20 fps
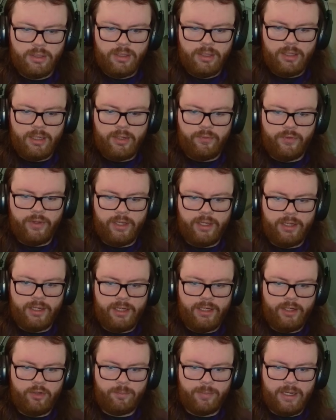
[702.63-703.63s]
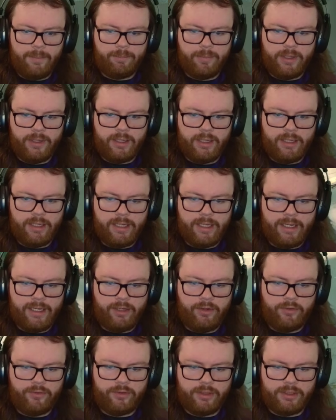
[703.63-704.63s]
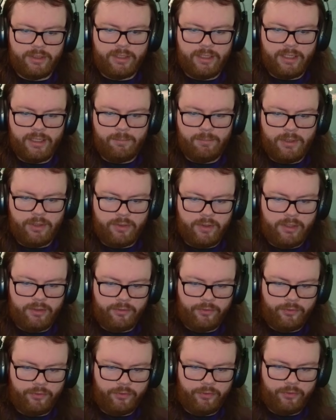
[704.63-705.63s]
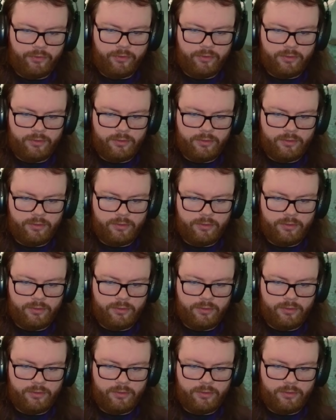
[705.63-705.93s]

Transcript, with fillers: And then I need to pop behind again, methinks.